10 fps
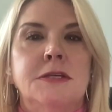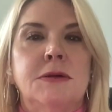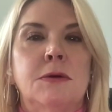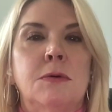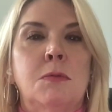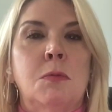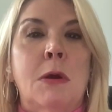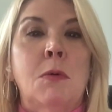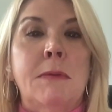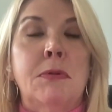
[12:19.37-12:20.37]
So
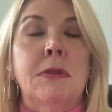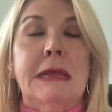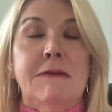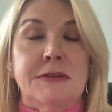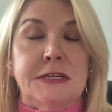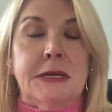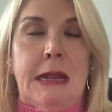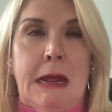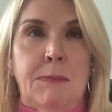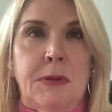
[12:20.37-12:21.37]
what we believe is going to
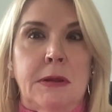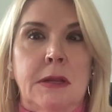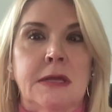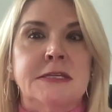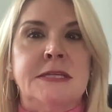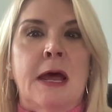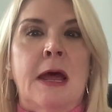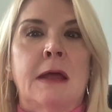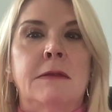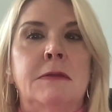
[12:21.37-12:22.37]
happen is
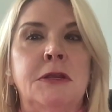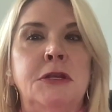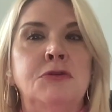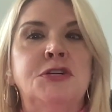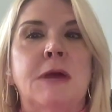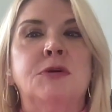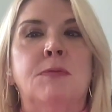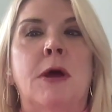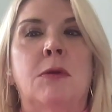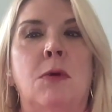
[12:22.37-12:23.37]
that the new chapter
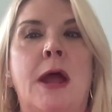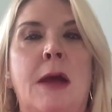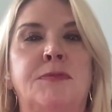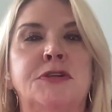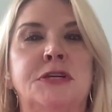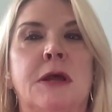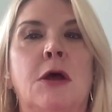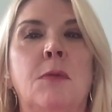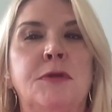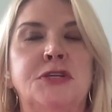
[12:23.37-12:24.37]
model will have to
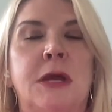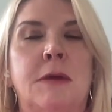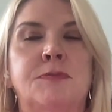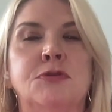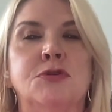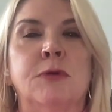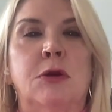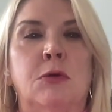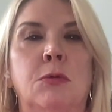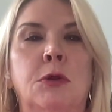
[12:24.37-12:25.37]
help the chapters
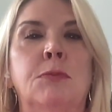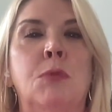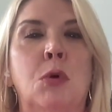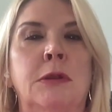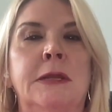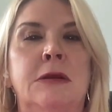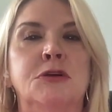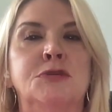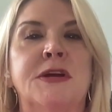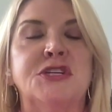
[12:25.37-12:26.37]
recruit more
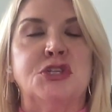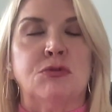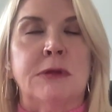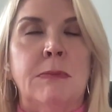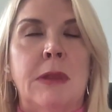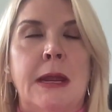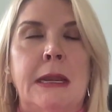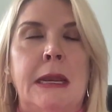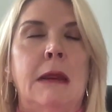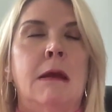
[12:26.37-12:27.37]
leaders by
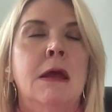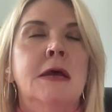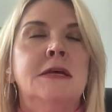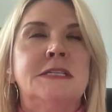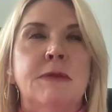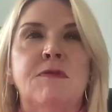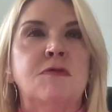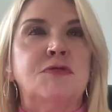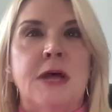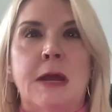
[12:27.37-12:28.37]
streamlining some of
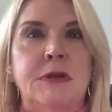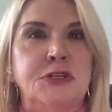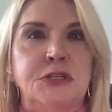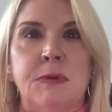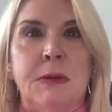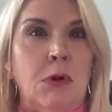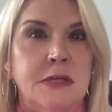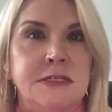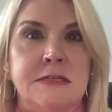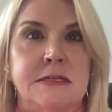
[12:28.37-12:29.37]
those time-consuming
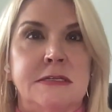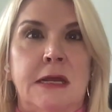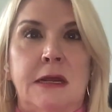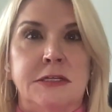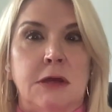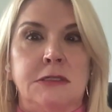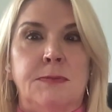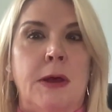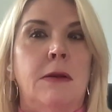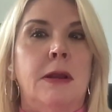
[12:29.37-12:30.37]
processes, like I talked
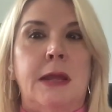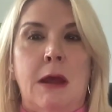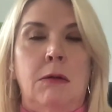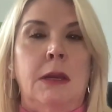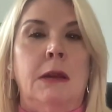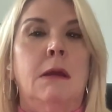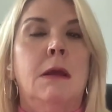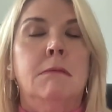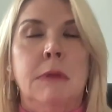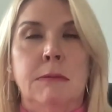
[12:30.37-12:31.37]
about: accounting,
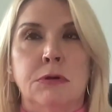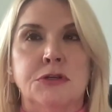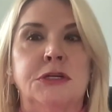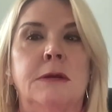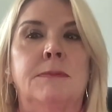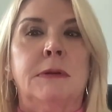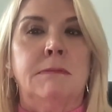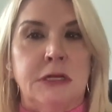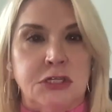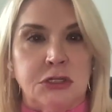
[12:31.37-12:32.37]
membership,
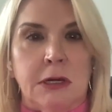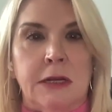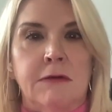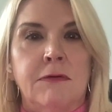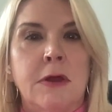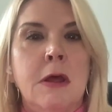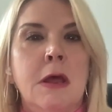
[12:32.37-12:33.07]
administrative.